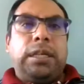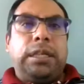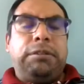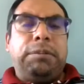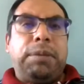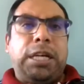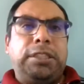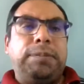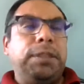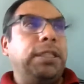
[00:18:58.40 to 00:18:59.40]
it
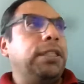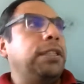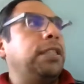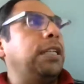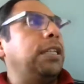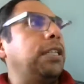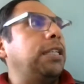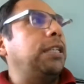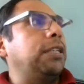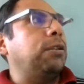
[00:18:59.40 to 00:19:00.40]
reminds me
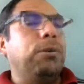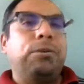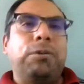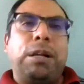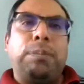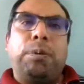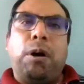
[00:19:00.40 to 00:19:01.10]
the cultural